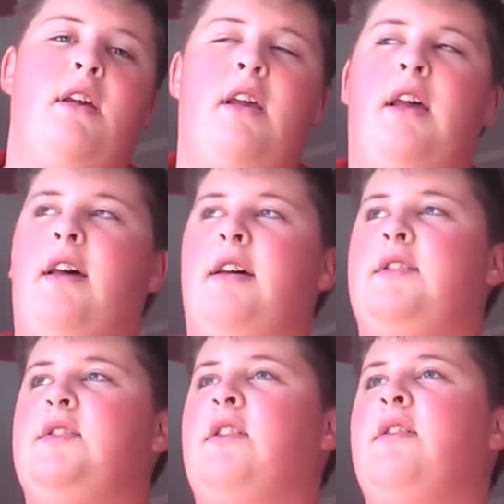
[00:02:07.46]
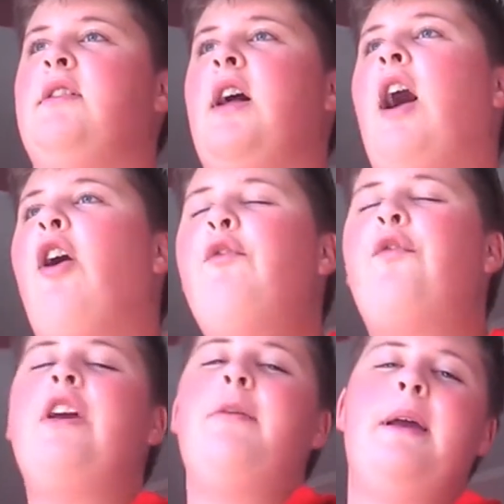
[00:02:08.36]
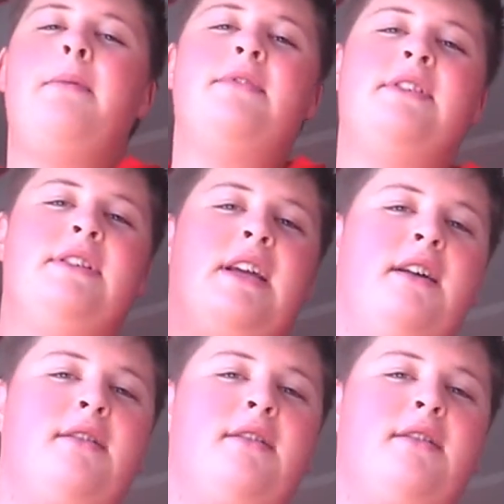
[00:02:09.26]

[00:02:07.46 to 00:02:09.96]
Uh, so hopefully I'll be able to start